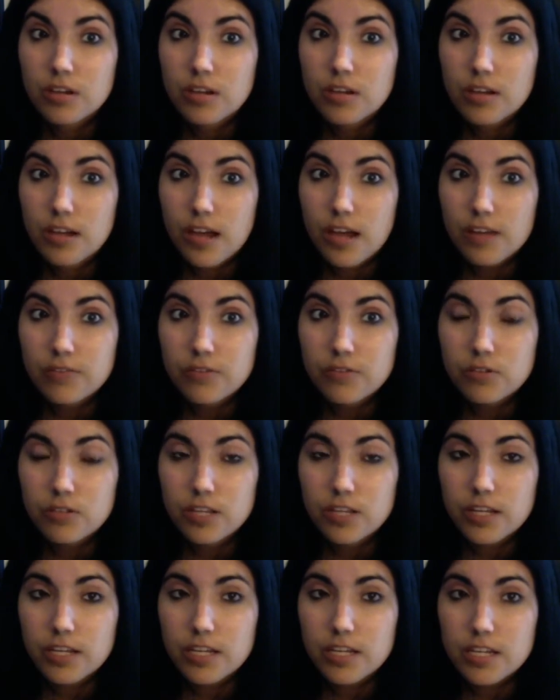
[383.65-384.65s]
I feel
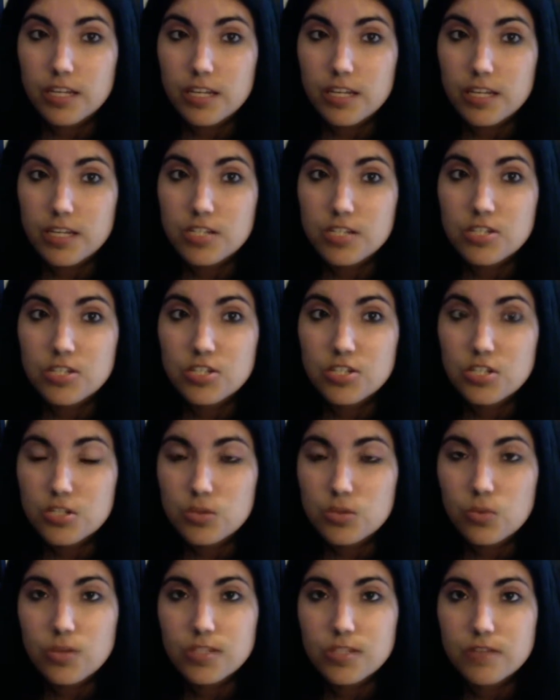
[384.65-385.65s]
like it is just a
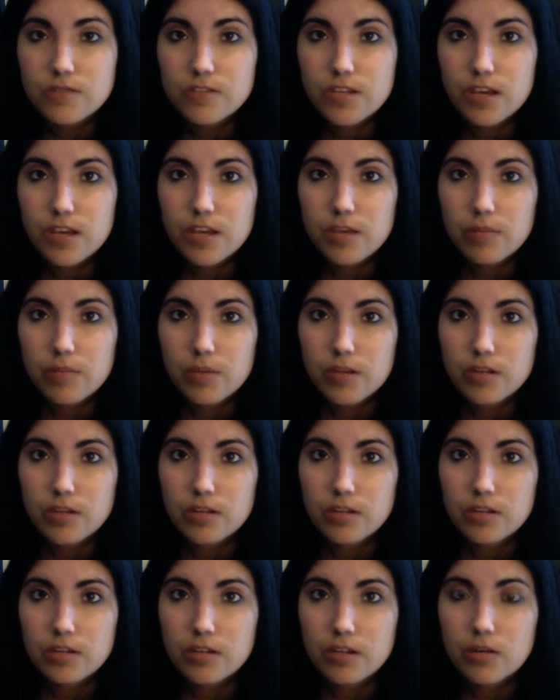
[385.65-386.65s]
waste of time.
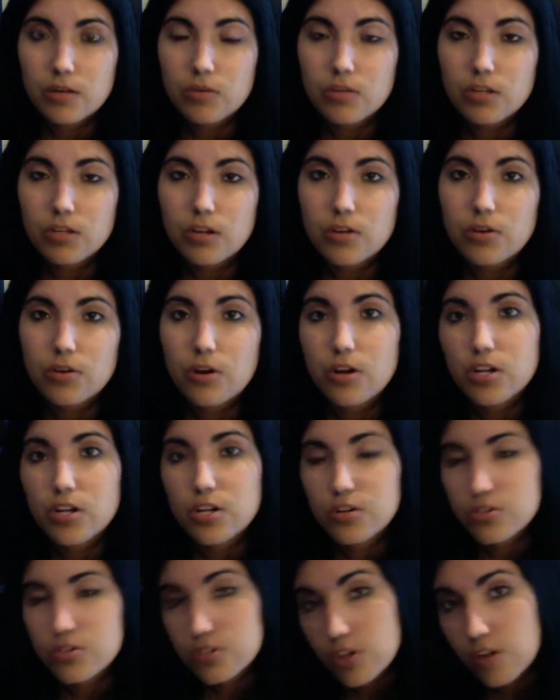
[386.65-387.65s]
Not only are you hurting
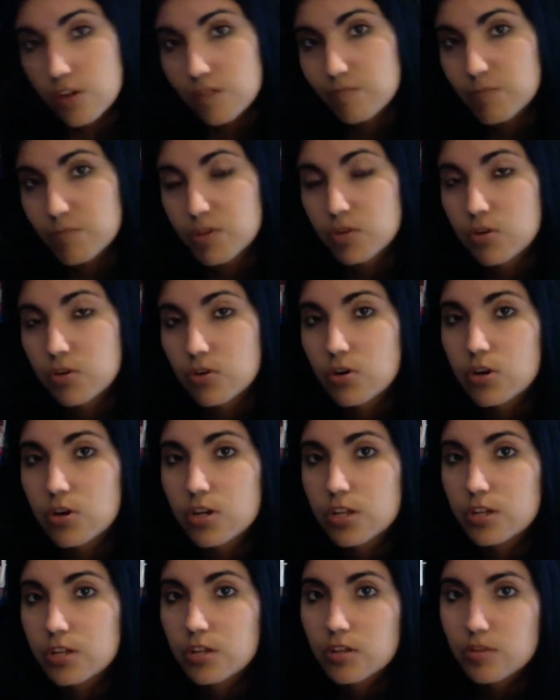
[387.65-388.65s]
yourself, but you're
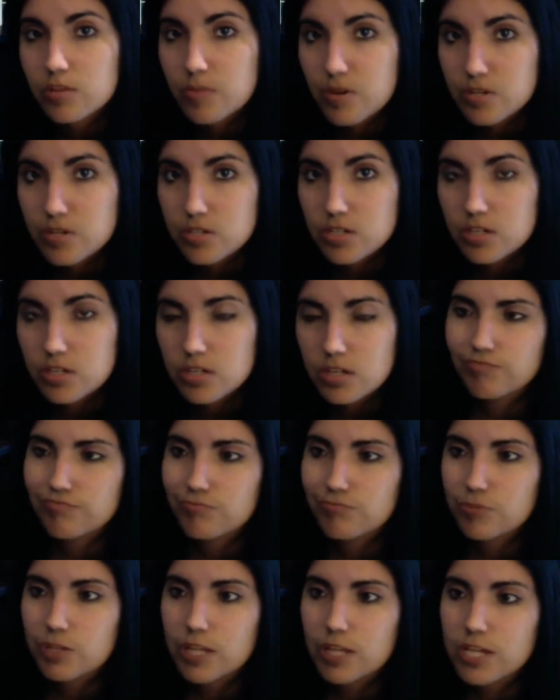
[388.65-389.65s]
hurting the other person.
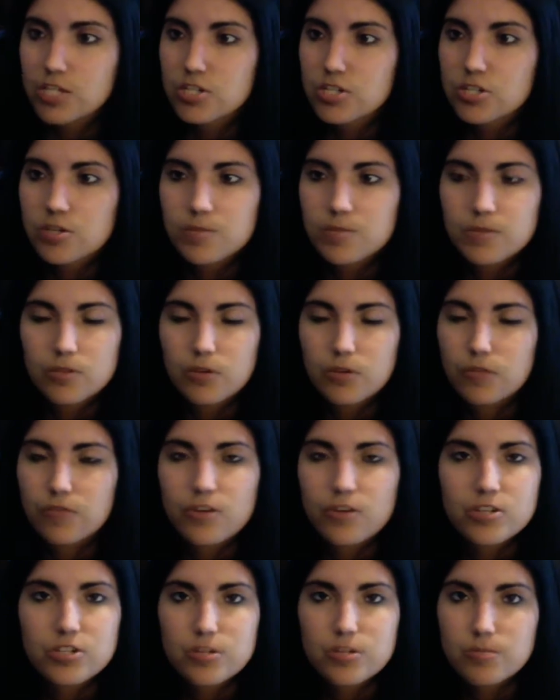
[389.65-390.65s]
Relationships,
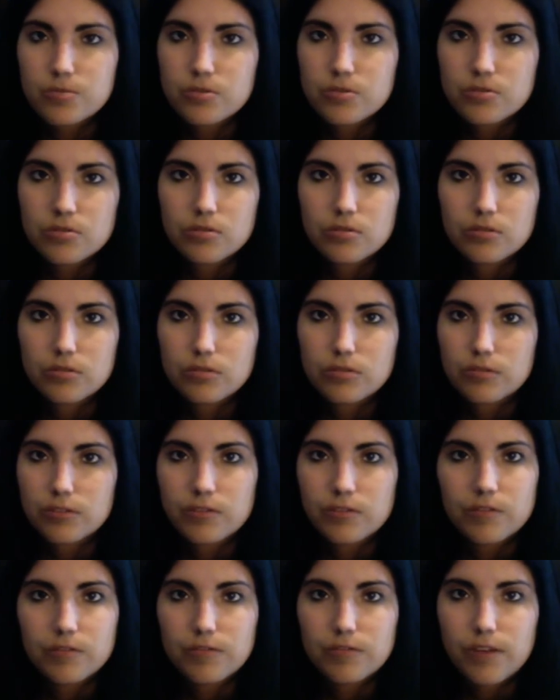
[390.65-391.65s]
friendships,
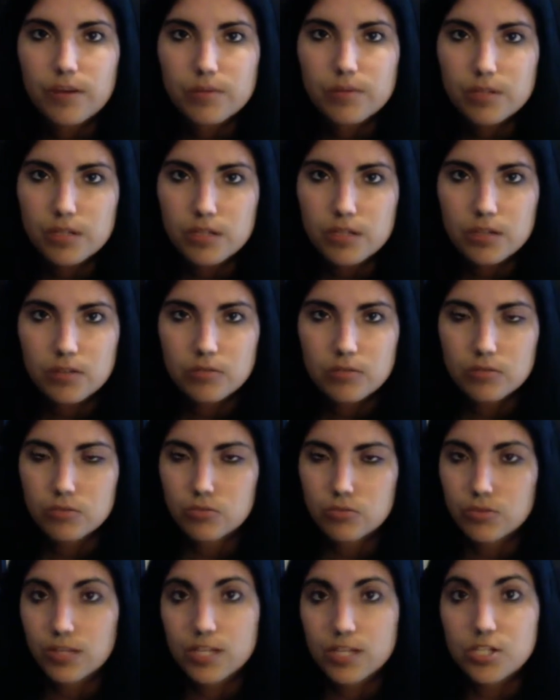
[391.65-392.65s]
even family
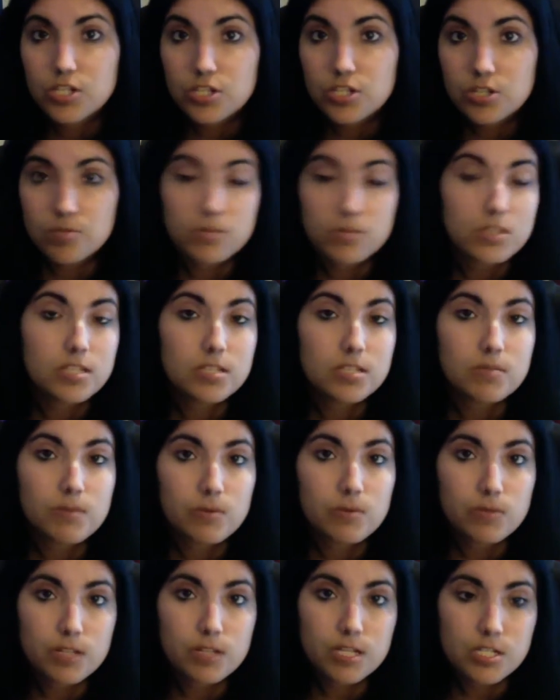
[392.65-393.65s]
relationships,
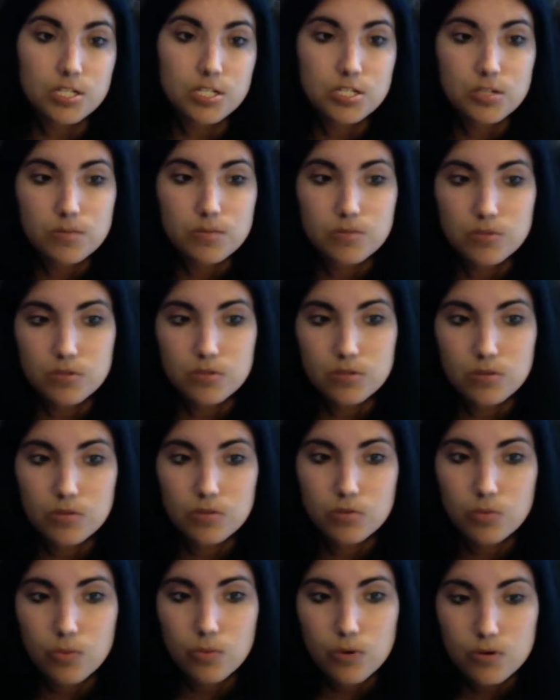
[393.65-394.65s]
intimate relationships are
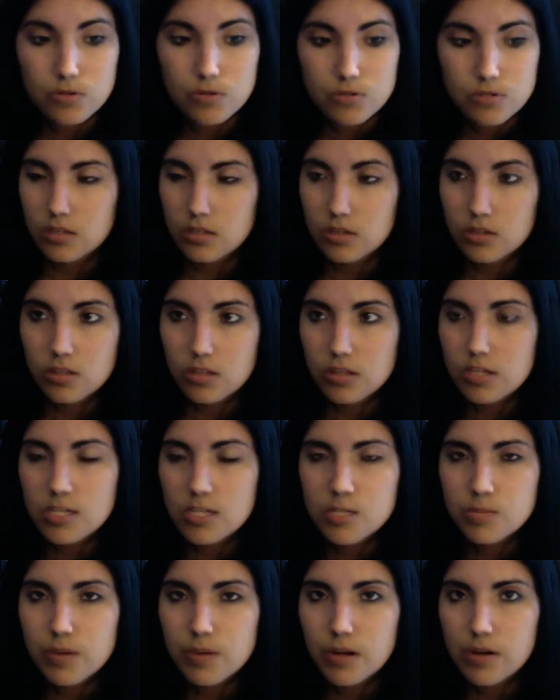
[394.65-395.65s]
the worst. Nothing
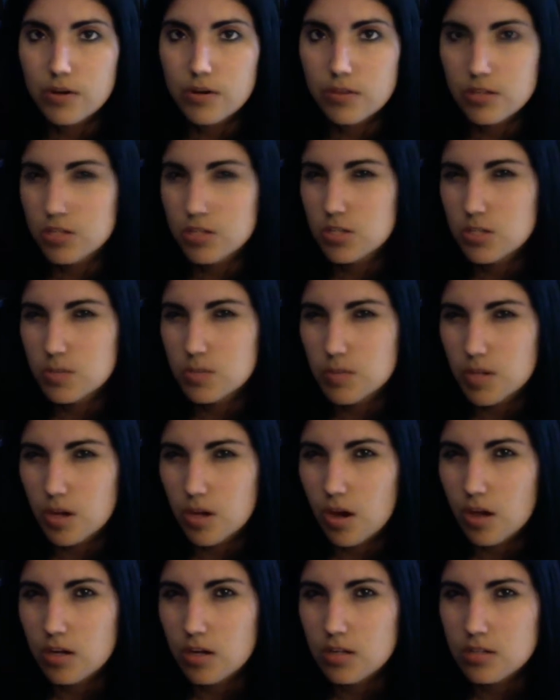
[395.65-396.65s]
is better than just being
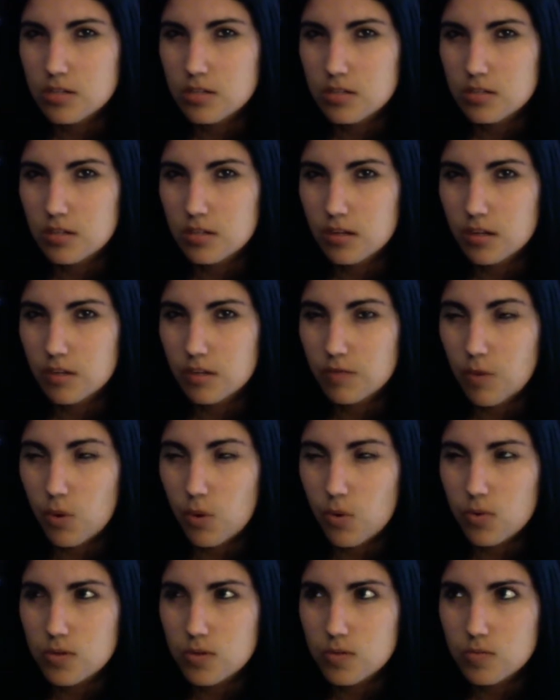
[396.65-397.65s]
honest. I've
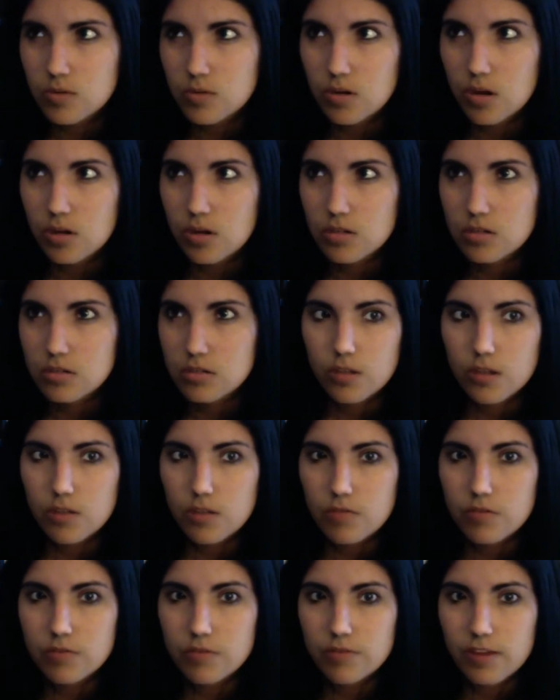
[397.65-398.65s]
always been honest.
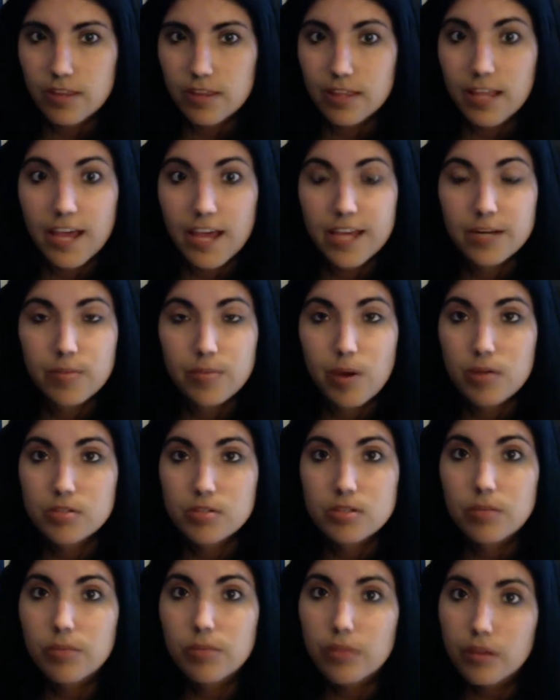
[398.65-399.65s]
Even if I lied about
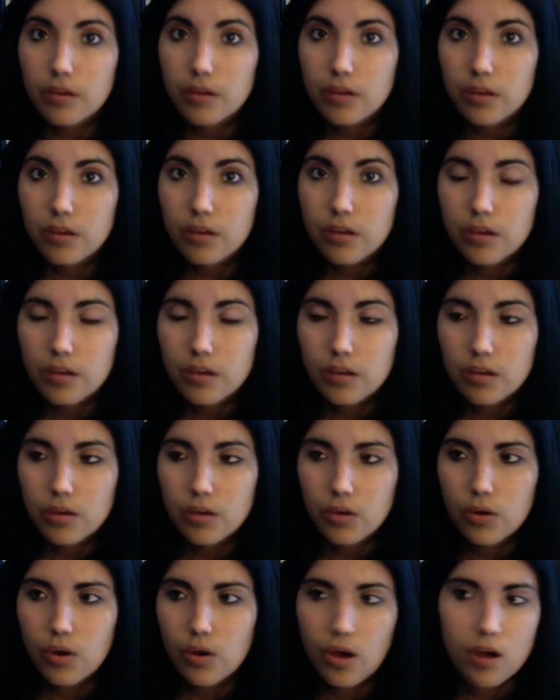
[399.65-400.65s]
something,
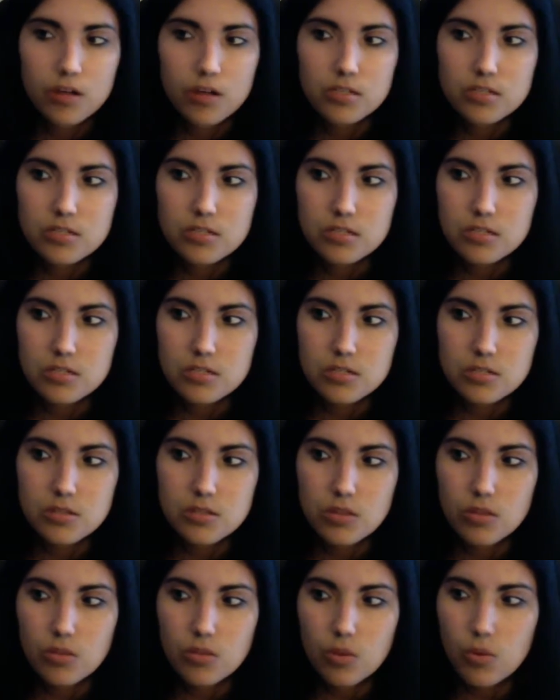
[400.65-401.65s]
honesty is
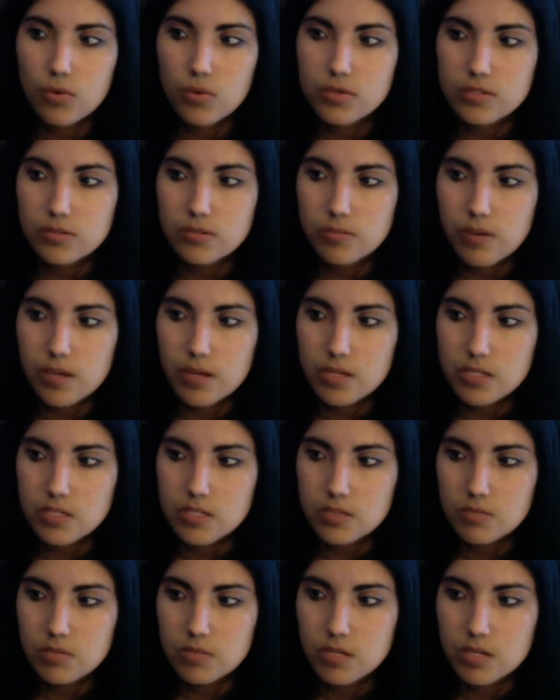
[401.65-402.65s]
always the
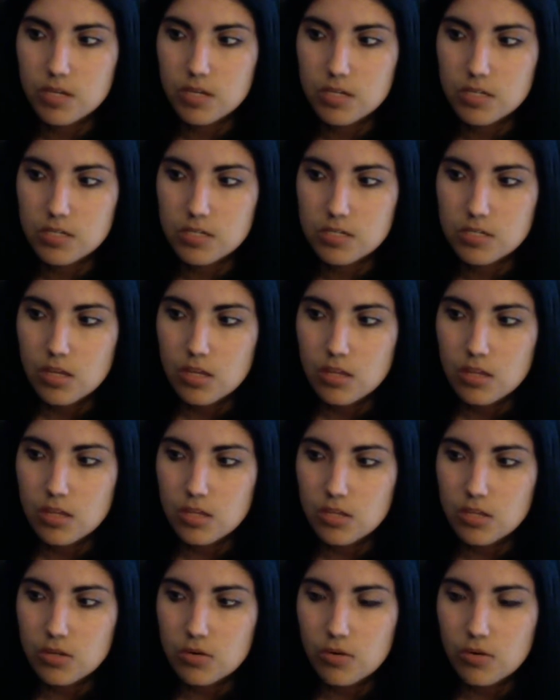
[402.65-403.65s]
best because
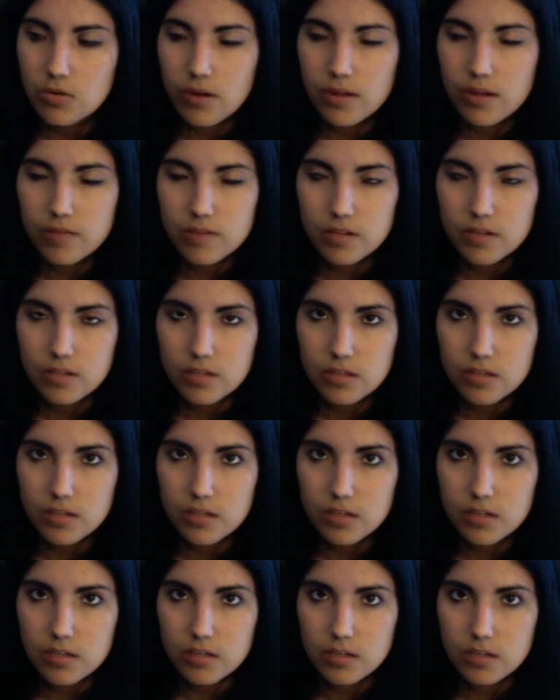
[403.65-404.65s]
then you don't have
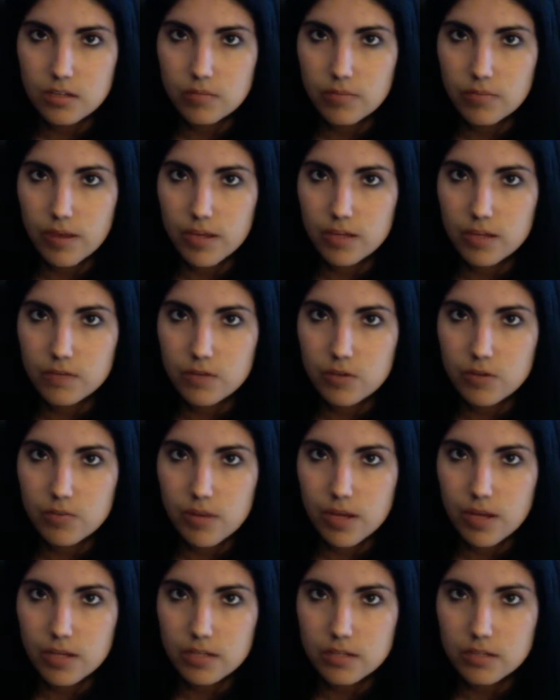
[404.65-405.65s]
anything in the back of your mind.